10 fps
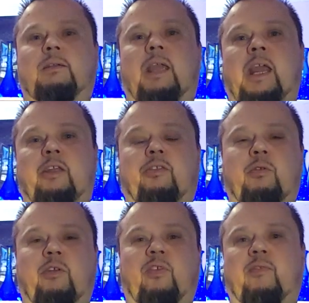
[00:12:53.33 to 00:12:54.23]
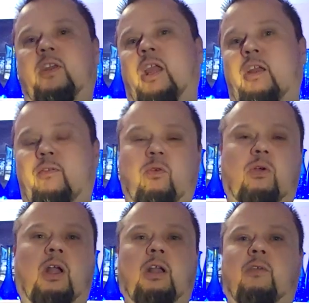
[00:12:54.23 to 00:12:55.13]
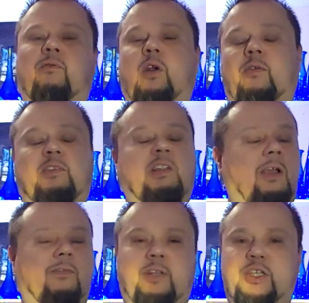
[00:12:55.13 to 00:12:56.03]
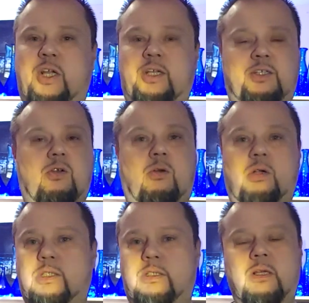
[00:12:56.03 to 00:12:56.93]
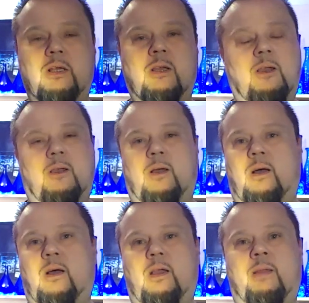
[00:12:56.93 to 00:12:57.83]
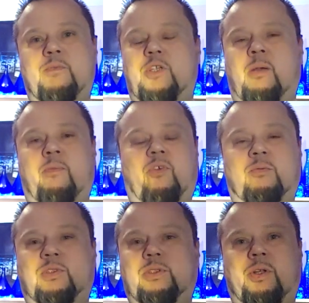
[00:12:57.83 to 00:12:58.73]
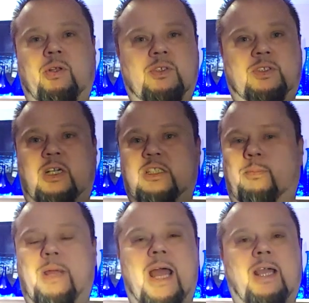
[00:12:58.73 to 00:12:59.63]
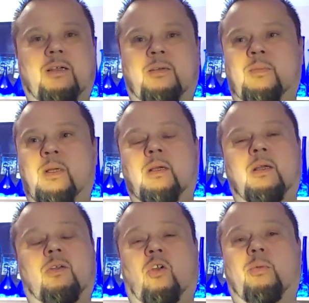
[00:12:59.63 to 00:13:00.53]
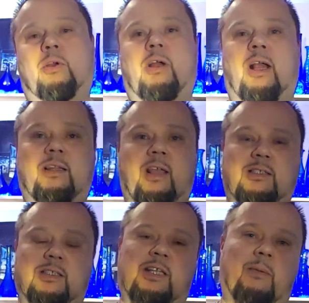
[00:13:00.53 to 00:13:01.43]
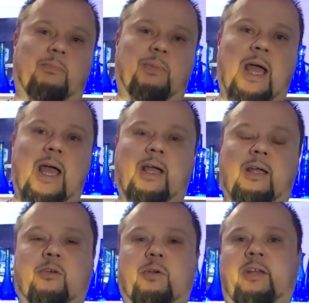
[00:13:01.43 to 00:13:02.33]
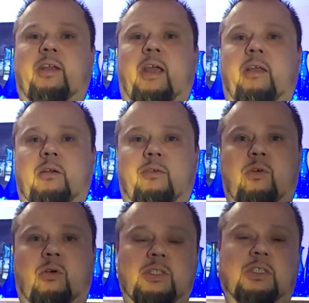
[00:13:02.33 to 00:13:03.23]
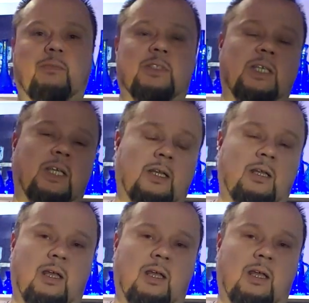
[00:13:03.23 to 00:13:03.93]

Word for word: eighty-three, fifty, eighty-four hundred, Verve definitely changes course. Uh, M G M Film Studios starts to back him. Norman Granz takes a step back. Creed Taylor, of course, comes in,